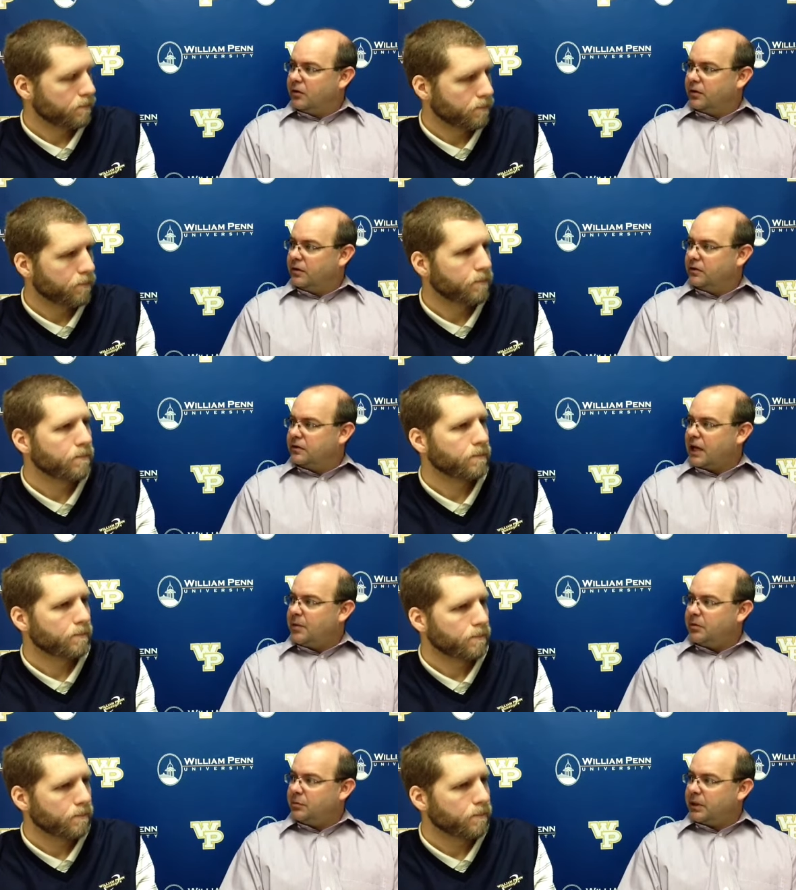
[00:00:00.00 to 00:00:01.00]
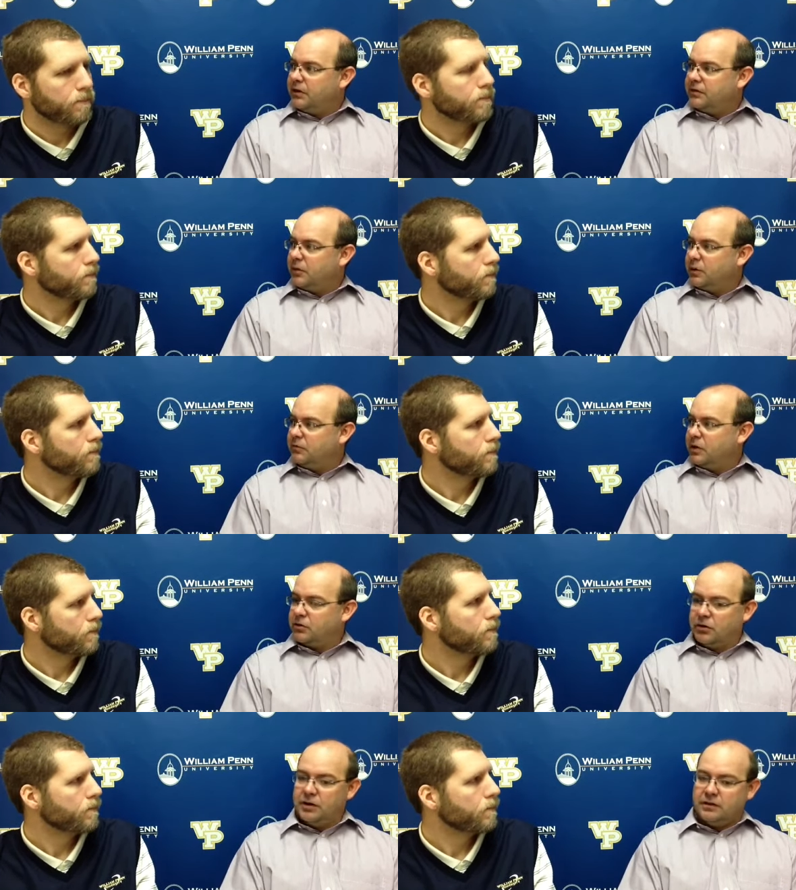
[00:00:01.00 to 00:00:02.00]
Speaker 1: the the type of players that we've
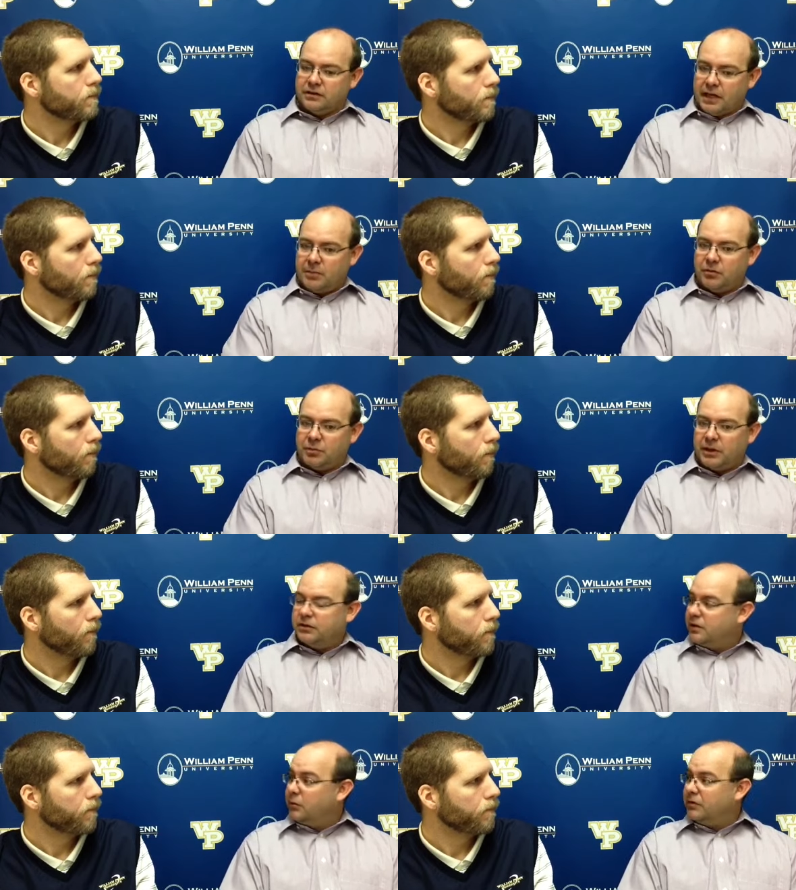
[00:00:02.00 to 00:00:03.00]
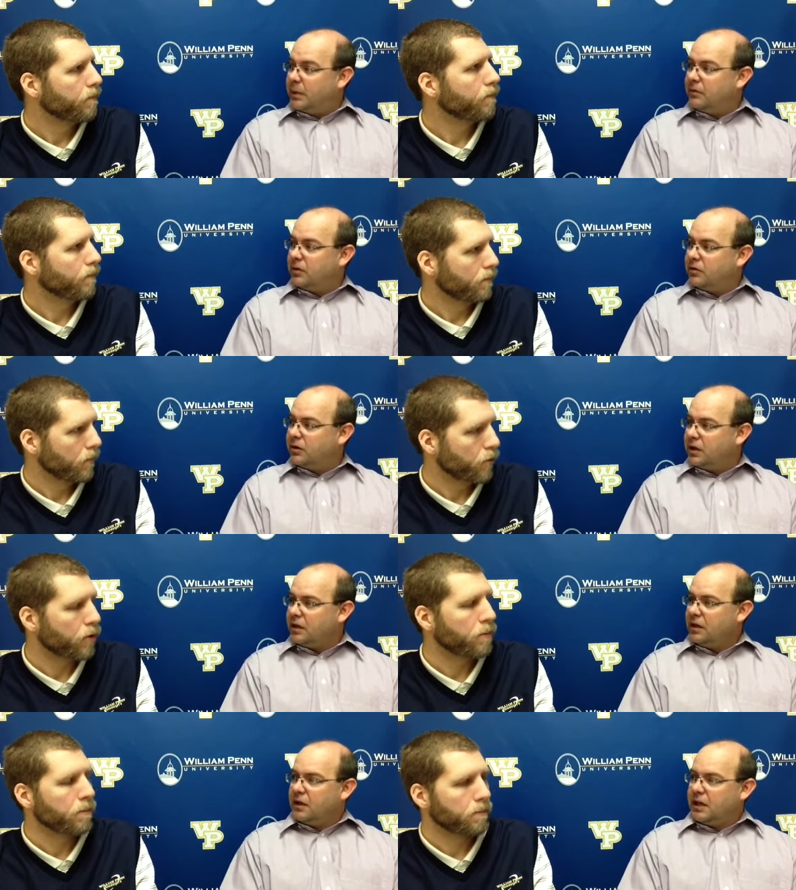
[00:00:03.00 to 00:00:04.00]
recruited, the type of players that we've been recruiting sure.
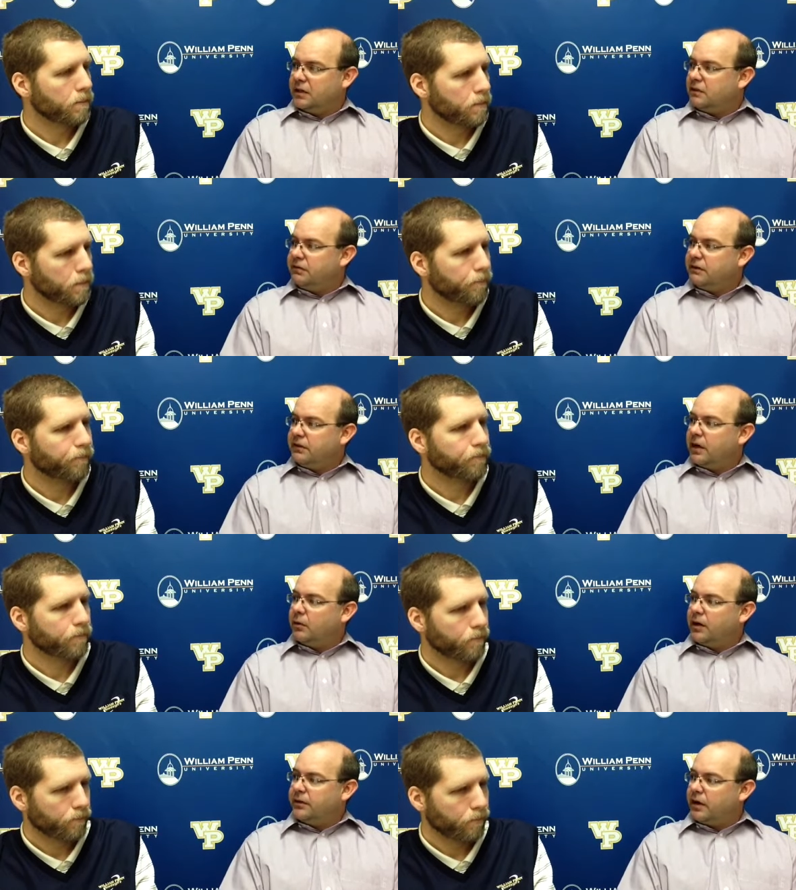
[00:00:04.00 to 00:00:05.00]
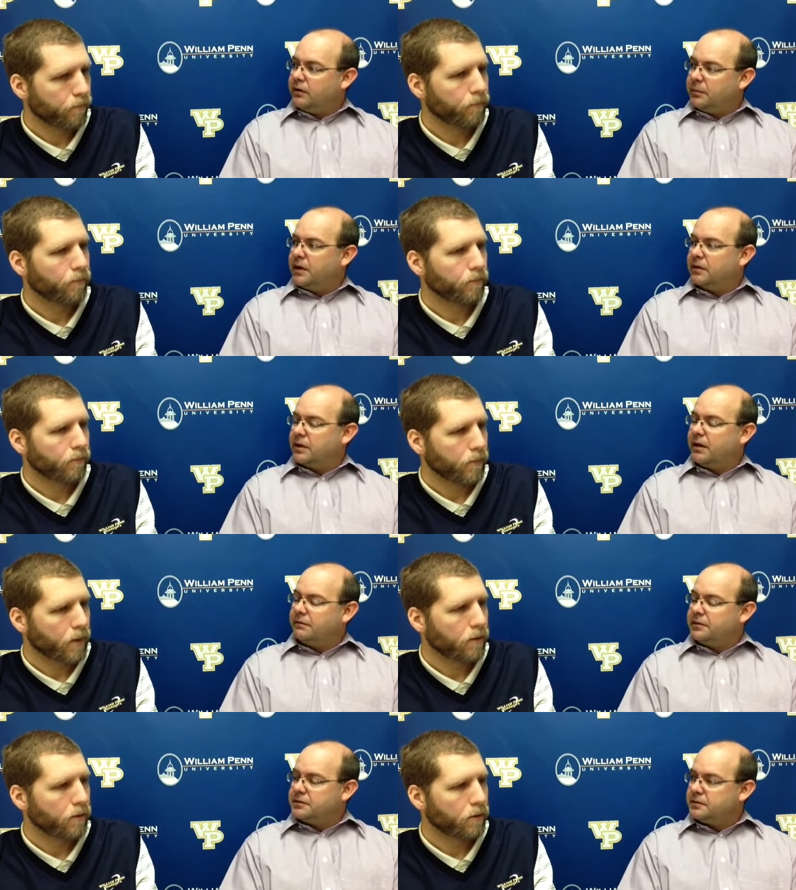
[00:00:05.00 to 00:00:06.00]
uh, to fit very well in the Heart of America
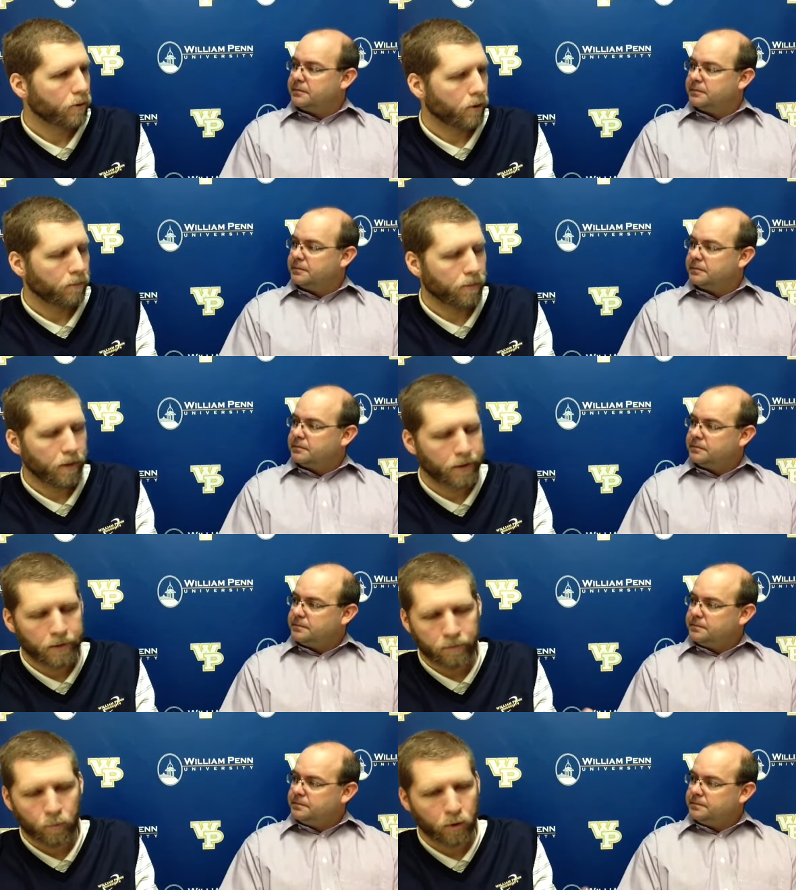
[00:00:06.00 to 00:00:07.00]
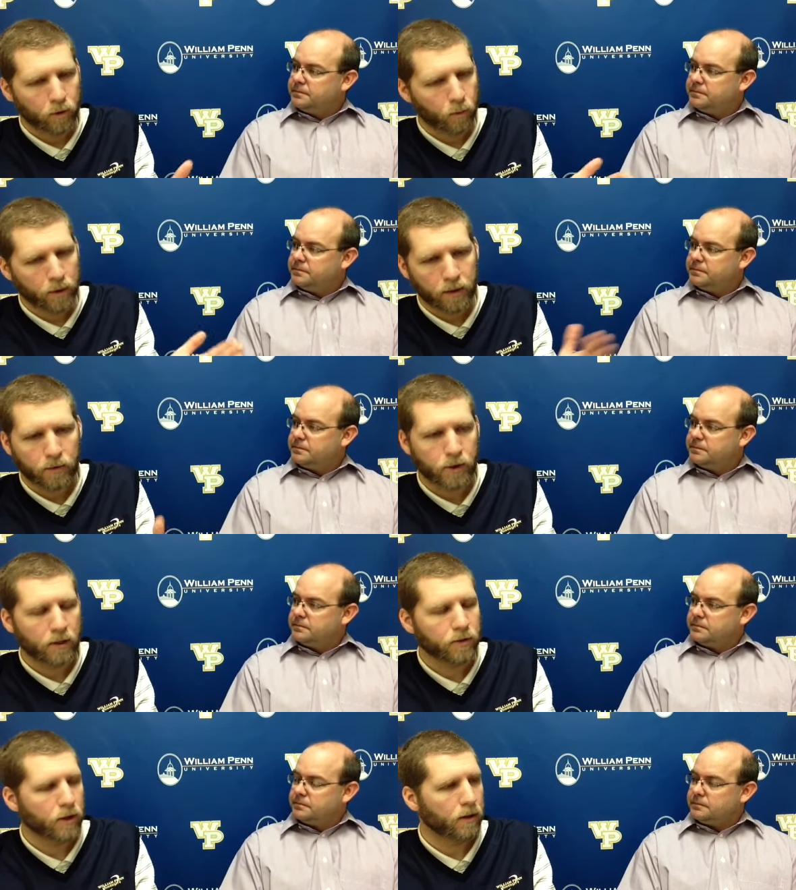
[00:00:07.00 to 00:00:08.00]
Conference.
Speaker 2: Sure. Um, real quick,
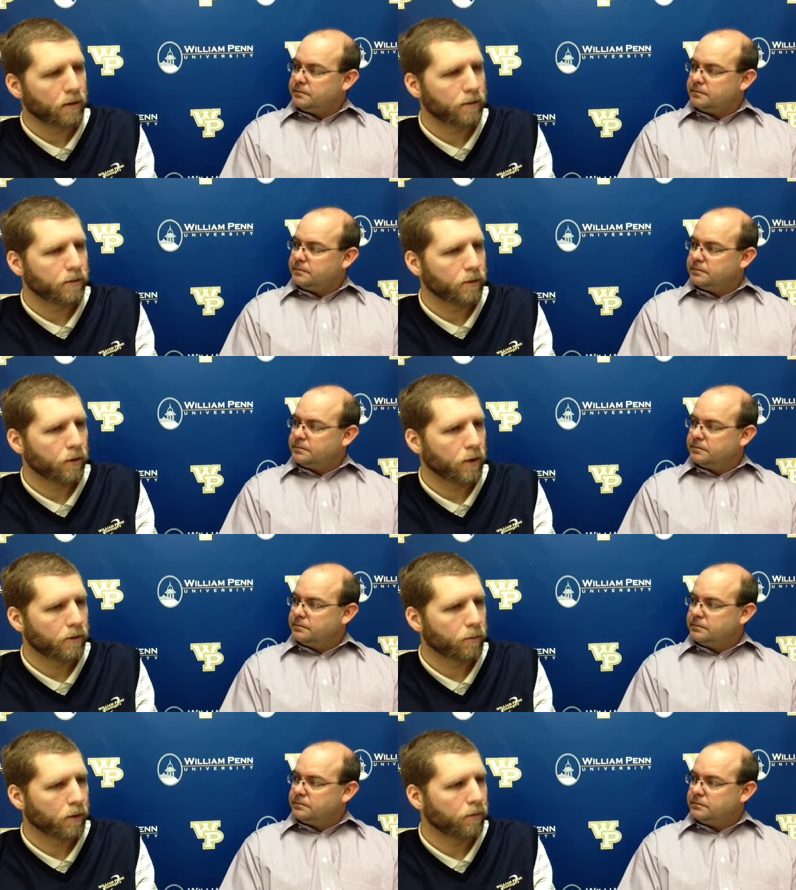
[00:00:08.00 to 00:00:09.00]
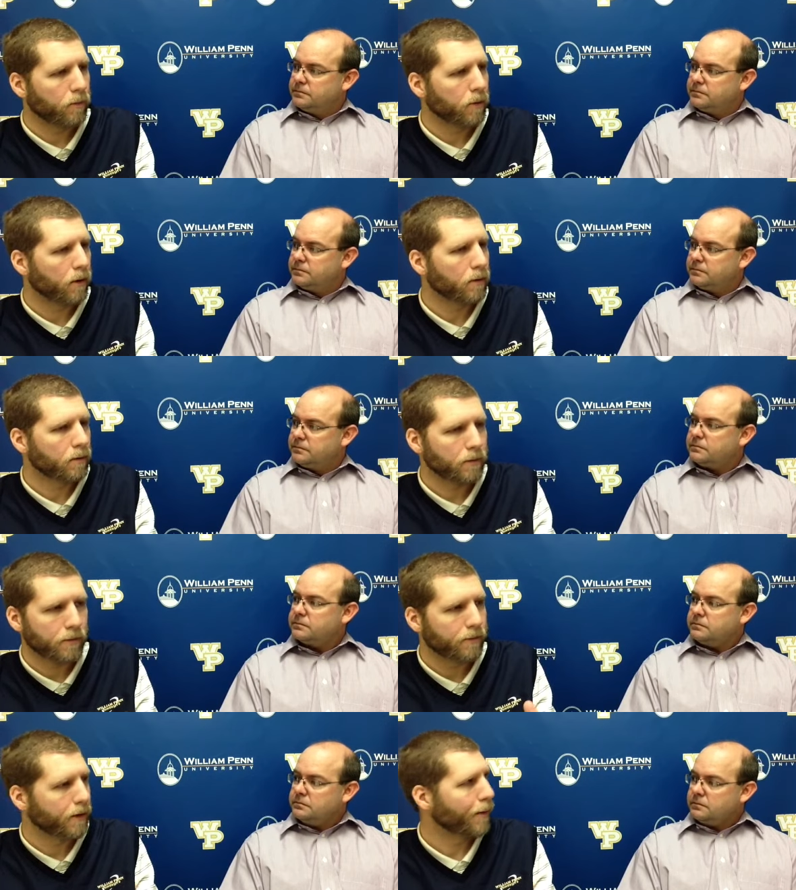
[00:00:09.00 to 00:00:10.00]
change gears to uh, spring football.
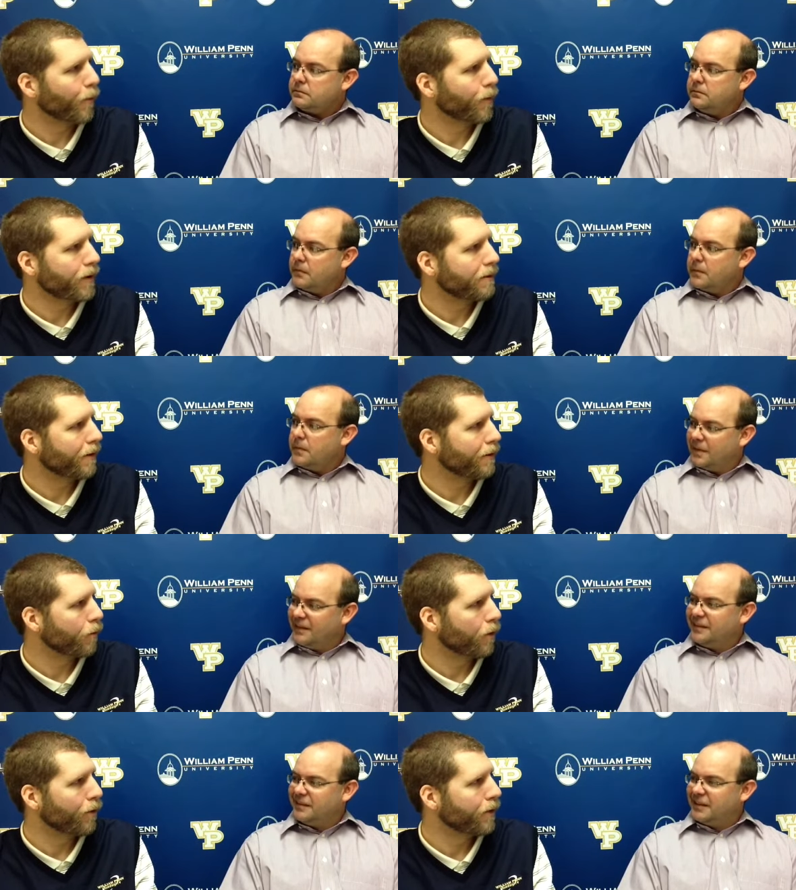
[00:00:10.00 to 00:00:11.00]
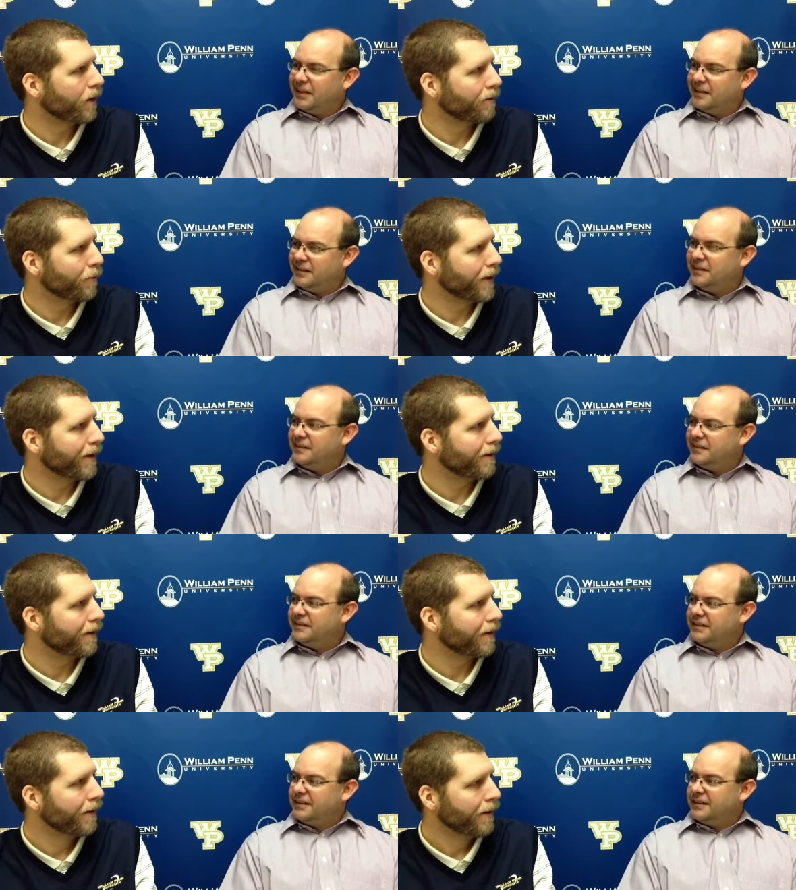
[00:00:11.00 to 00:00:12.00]
Just a couple weeks down the road, you yeah. guys will be hitting